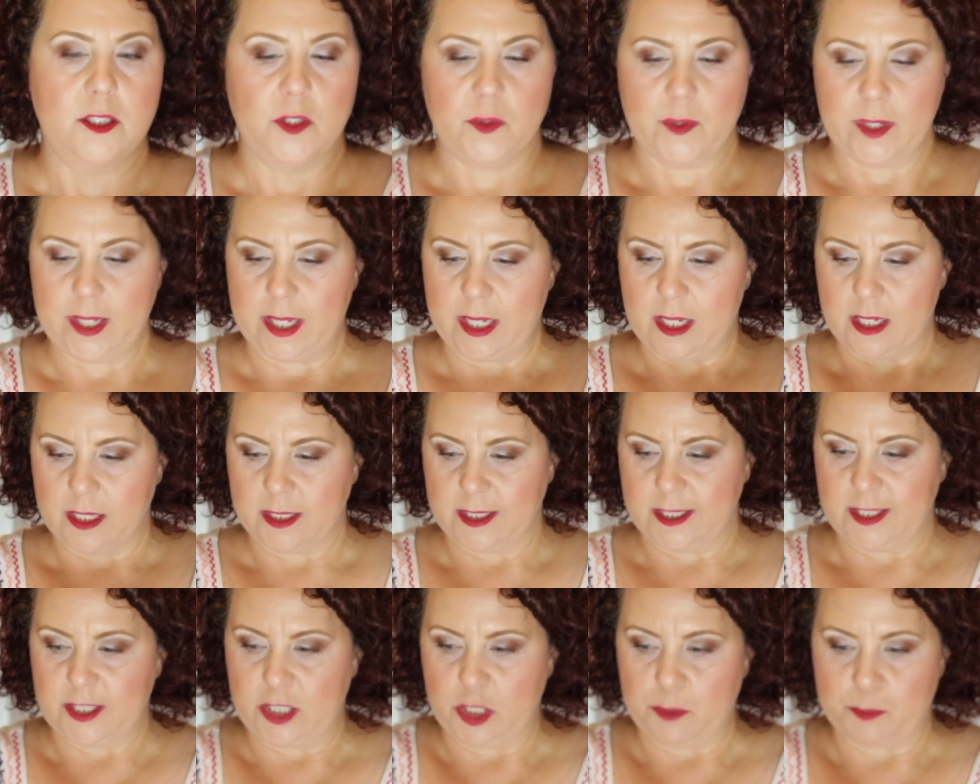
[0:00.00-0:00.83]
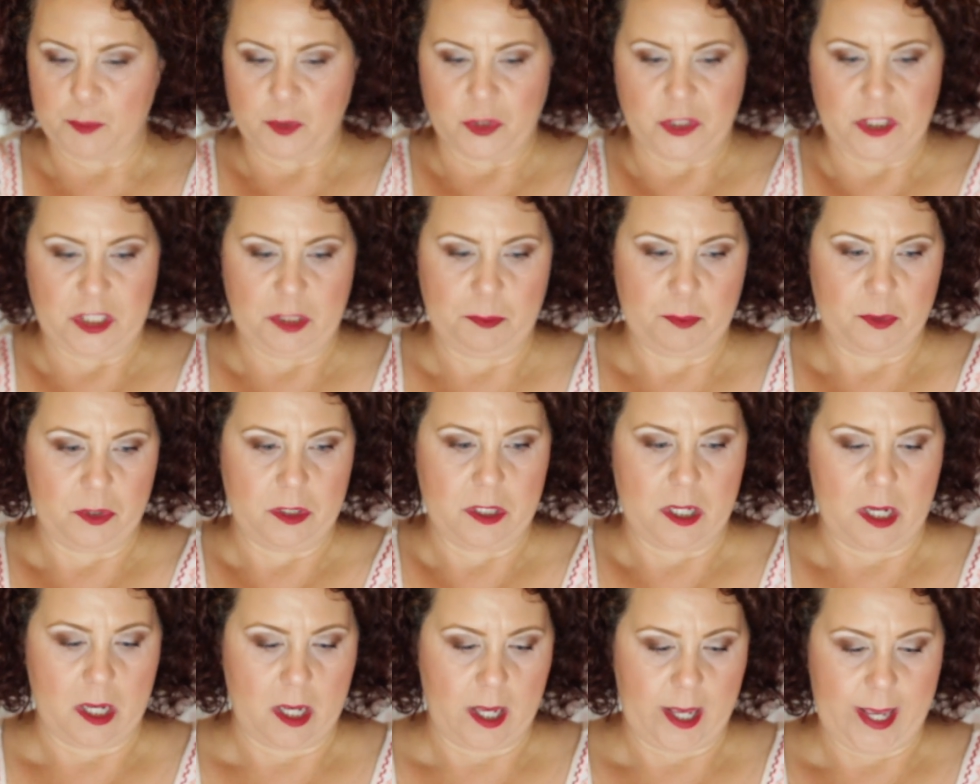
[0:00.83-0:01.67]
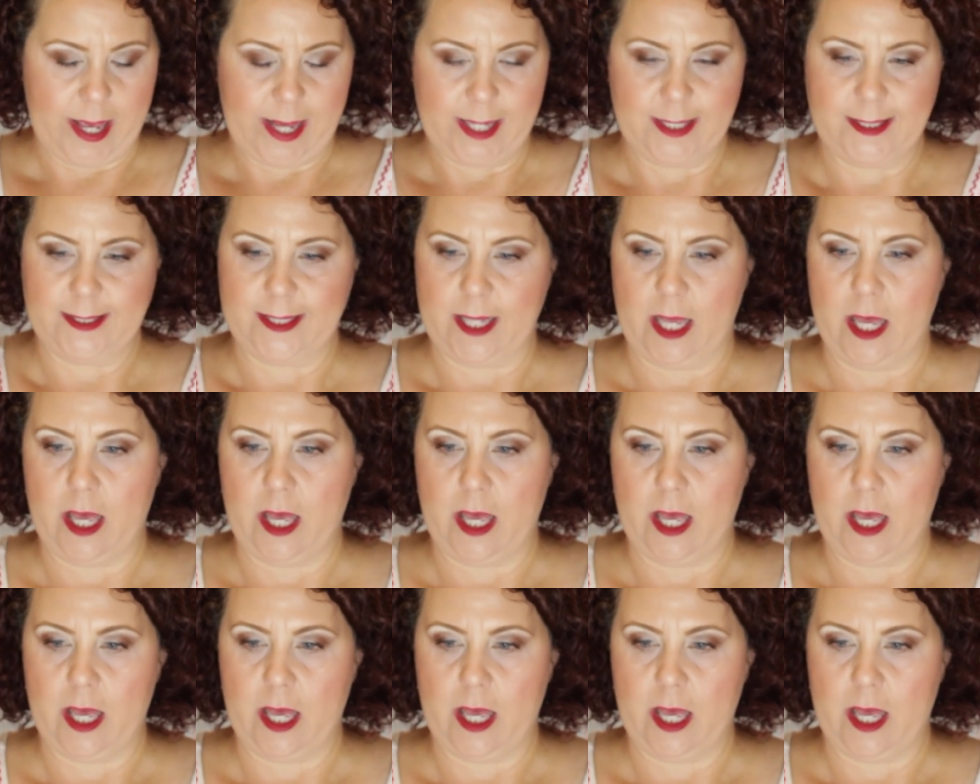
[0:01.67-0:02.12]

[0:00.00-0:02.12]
So again, super, super nice.